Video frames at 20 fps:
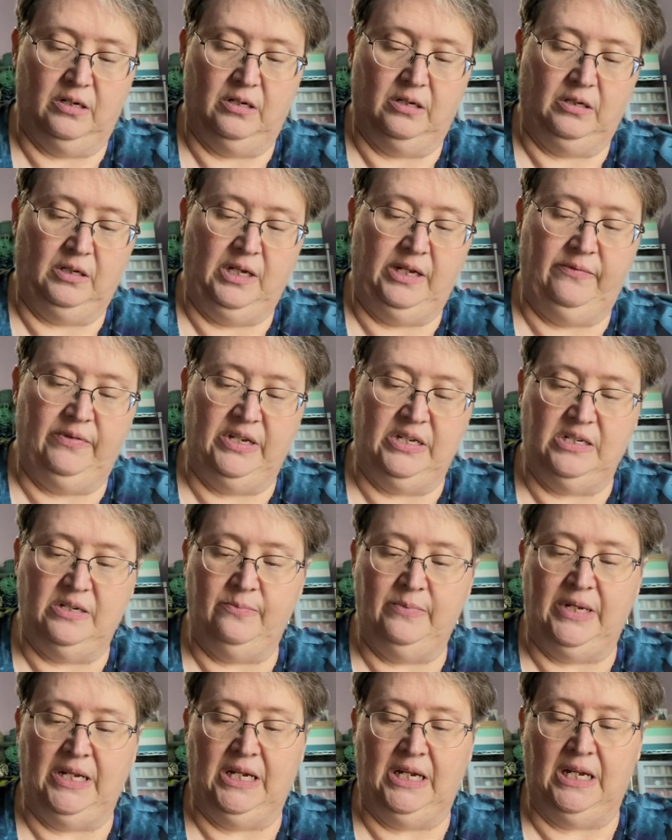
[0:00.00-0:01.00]
leave it to
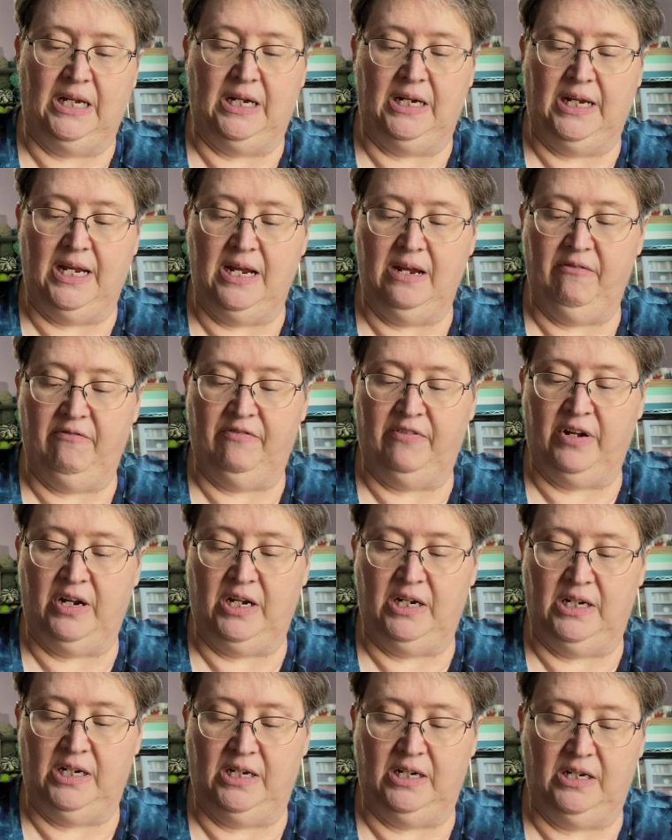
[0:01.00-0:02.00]
me. I can't
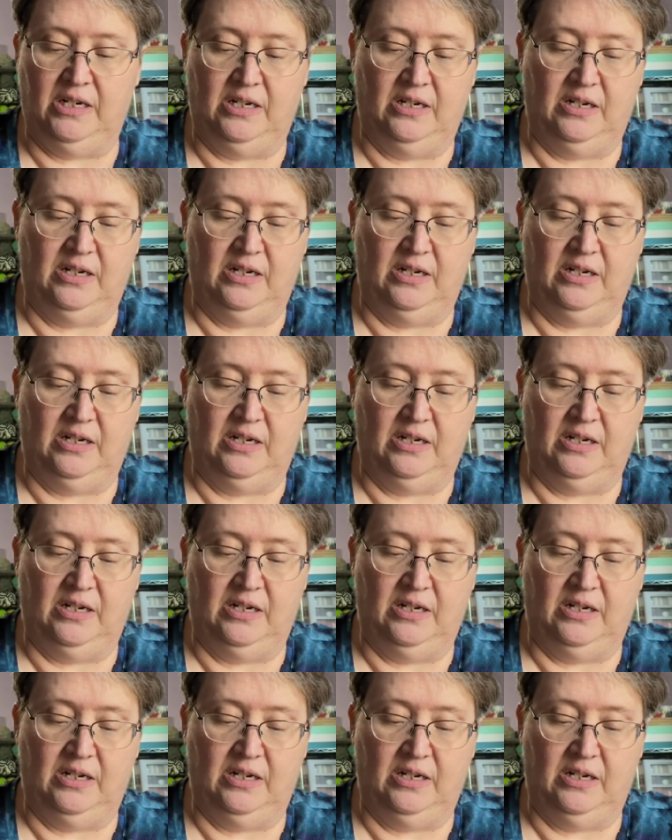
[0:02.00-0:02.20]
find it.